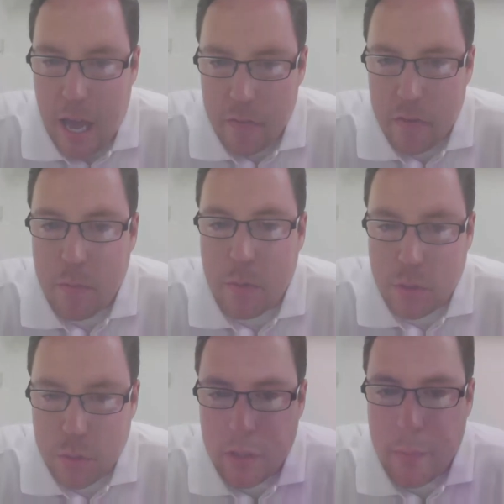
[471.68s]
of it,
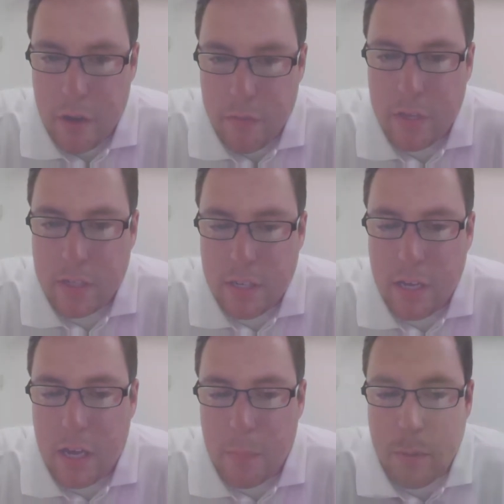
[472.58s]
which was a benefit.
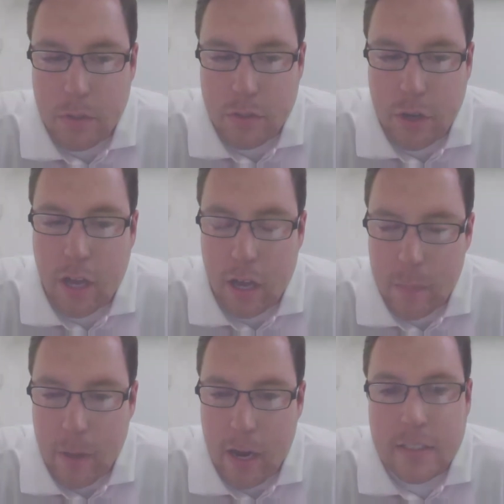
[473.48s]
People started
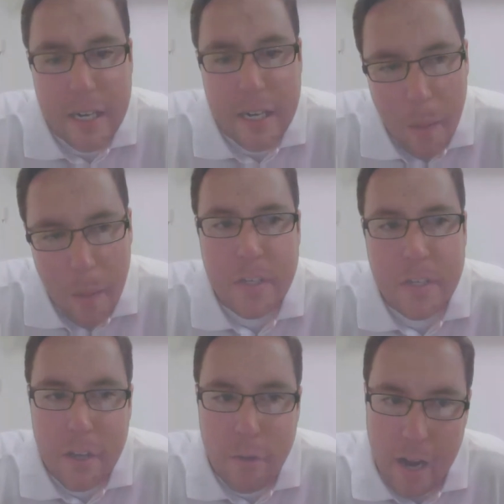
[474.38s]
talking about us, and it helped.
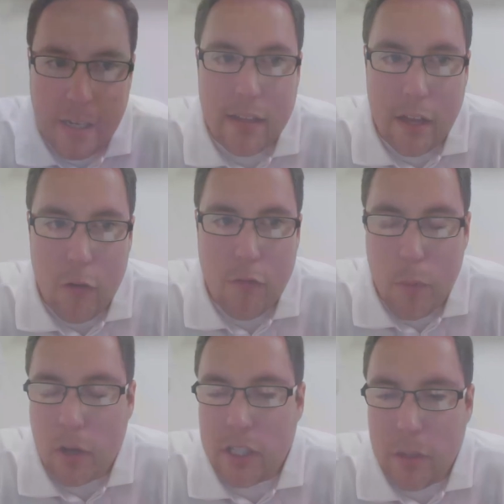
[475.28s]
Granted that our
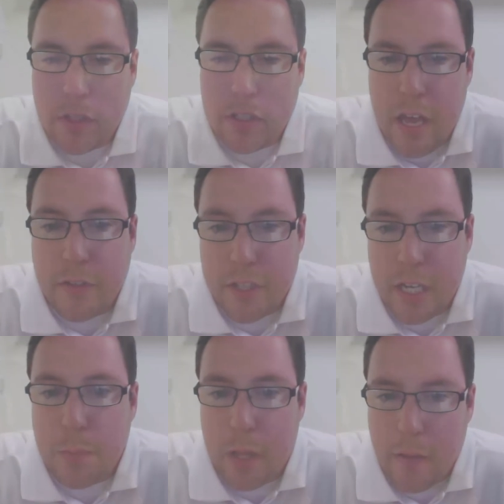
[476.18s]
football team was in the
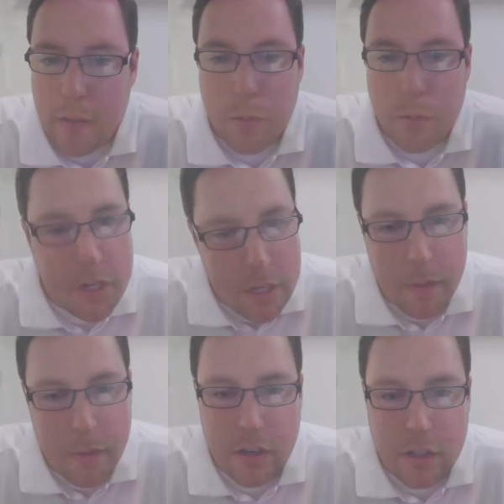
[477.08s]
FCS playoffs, they were deep.
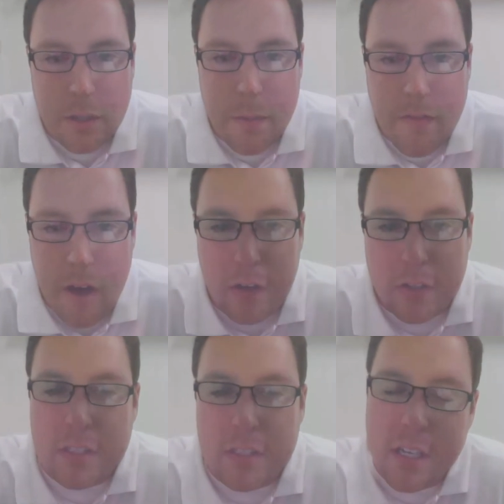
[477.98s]
They was in our
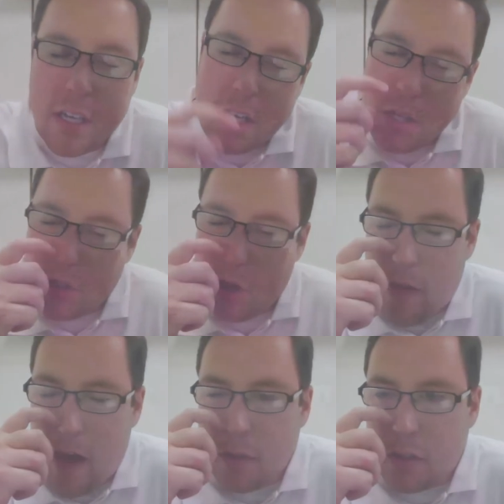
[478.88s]
semifinals, so
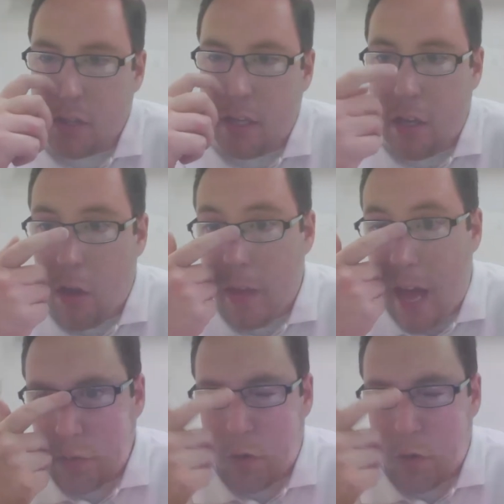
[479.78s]
that was the eyes were